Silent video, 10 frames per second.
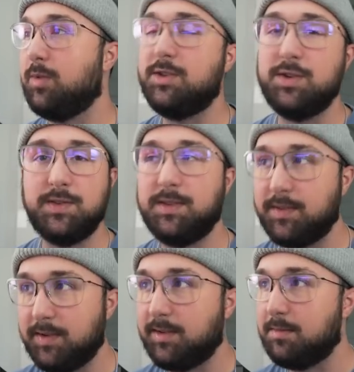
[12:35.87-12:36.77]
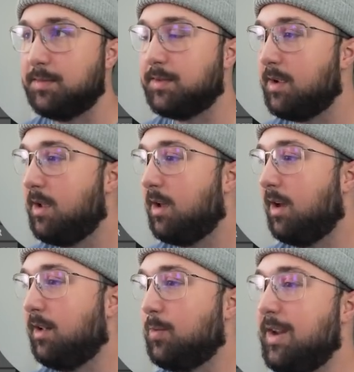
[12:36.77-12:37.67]
wrenches in systems,
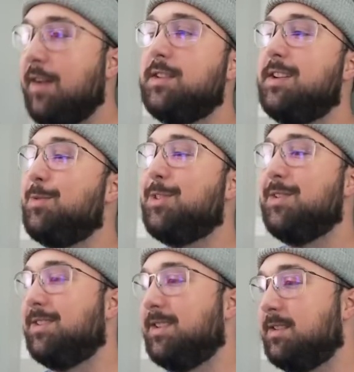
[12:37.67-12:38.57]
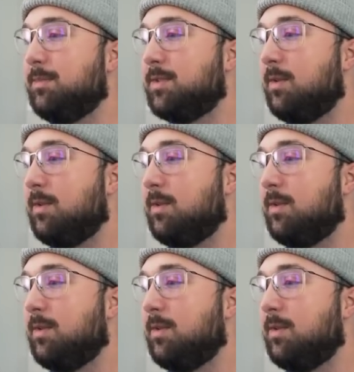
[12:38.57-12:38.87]
and we have to deal with those systems.